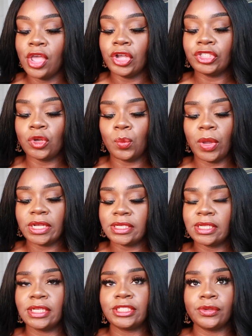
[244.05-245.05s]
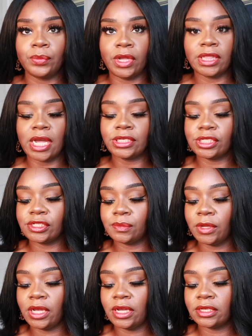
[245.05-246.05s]
So basically to me, that just
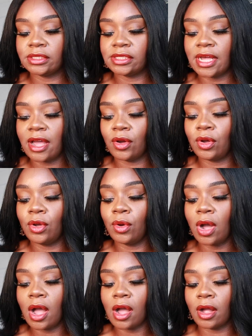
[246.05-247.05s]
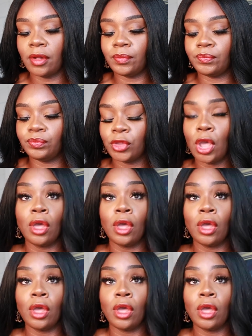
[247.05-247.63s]
means that um,